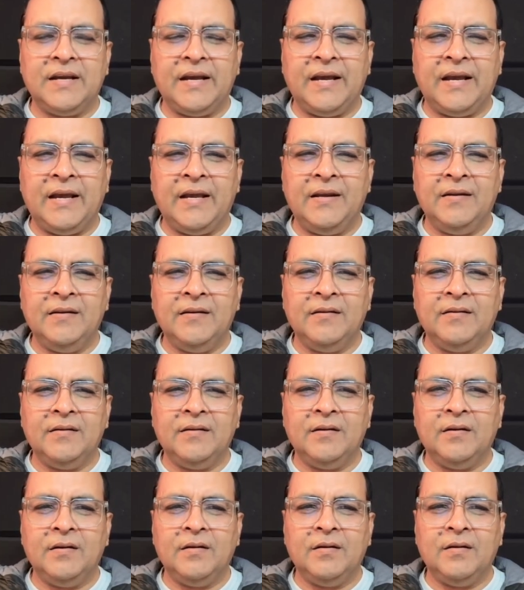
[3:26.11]
n
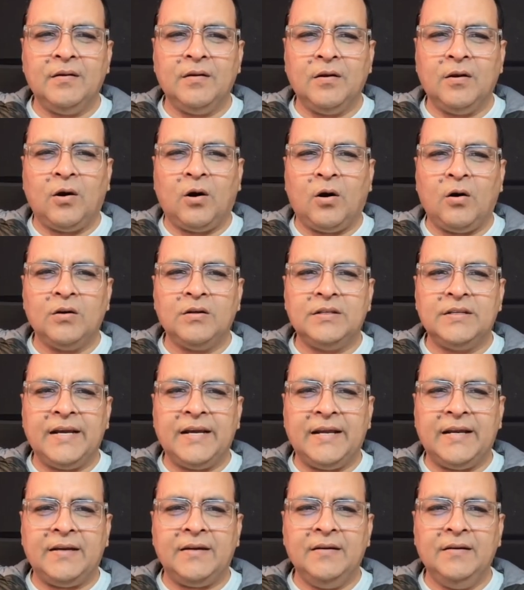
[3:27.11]
log
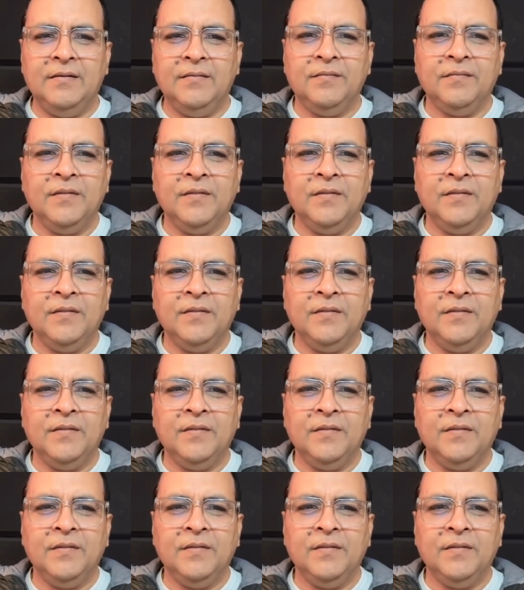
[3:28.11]
10.